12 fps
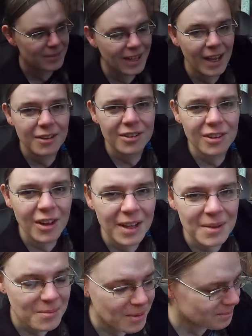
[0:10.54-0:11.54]
getting
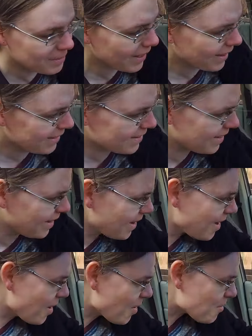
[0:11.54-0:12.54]
stuck in one place.
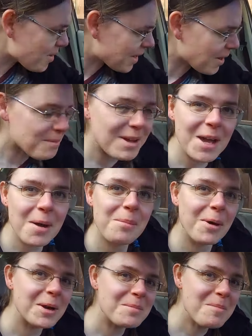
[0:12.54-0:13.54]
We're coming up
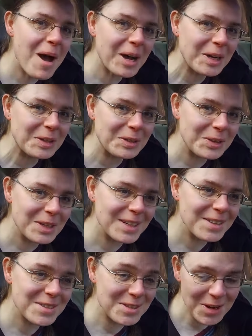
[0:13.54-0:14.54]
on a mile that
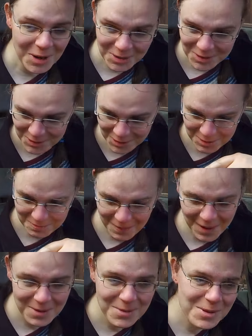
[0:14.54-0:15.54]
it's done just
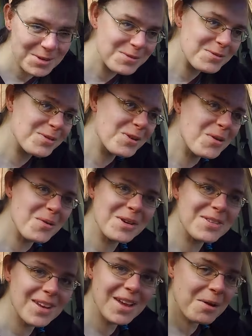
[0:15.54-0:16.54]
backwards and
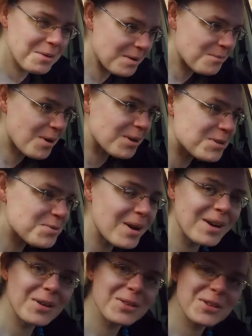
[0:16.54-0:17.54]
forwards here, and it once
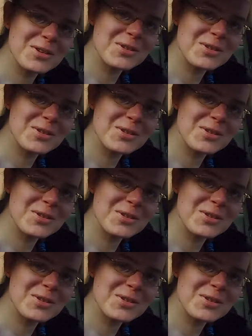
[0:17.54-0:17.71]
went on the